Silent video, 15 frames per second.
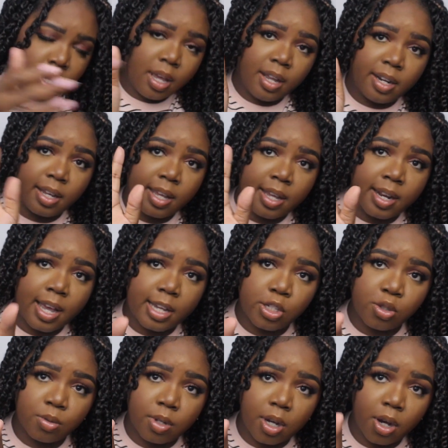And again,
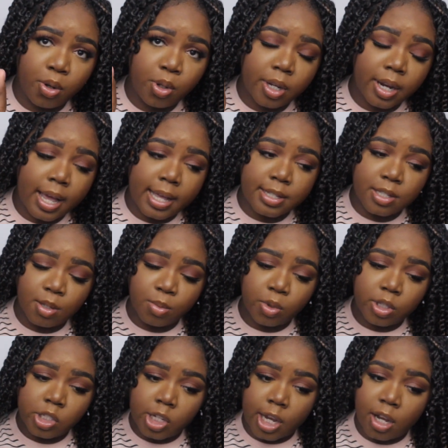as you go, you can add some
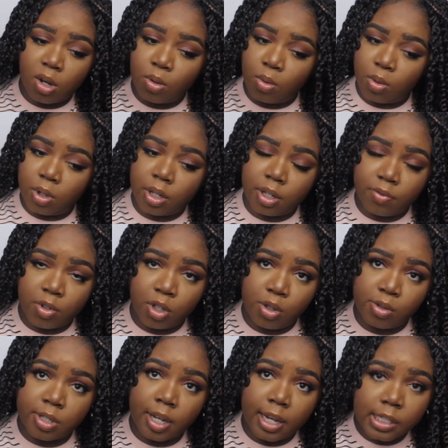more gel, or if you're
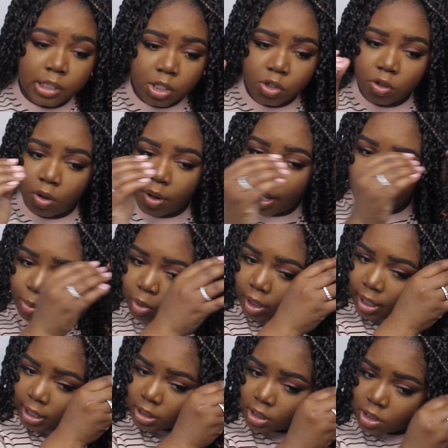using edge control, add
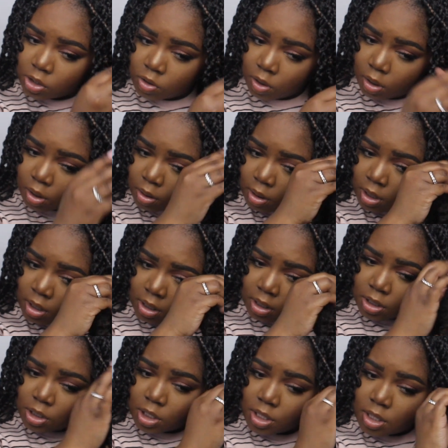more edge control
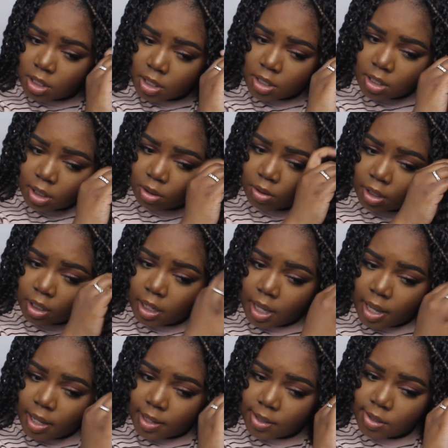just to seal the
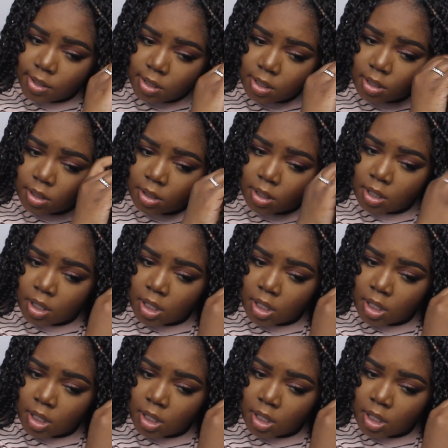ends.